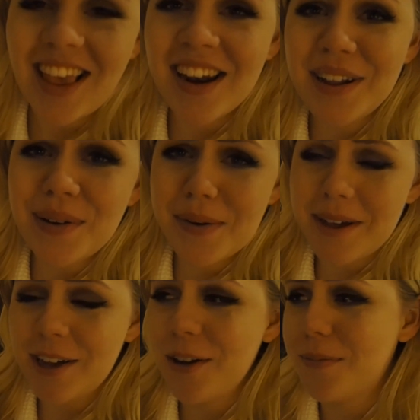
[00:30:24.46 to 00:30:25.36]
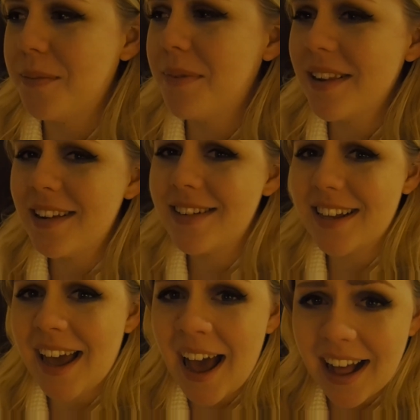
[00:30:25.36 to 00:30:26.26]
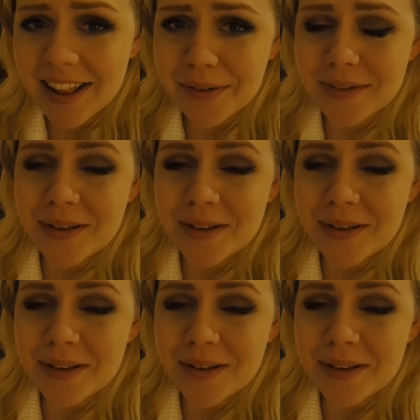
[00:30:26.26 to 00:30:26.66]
knew it would be good, but bloody hell, it was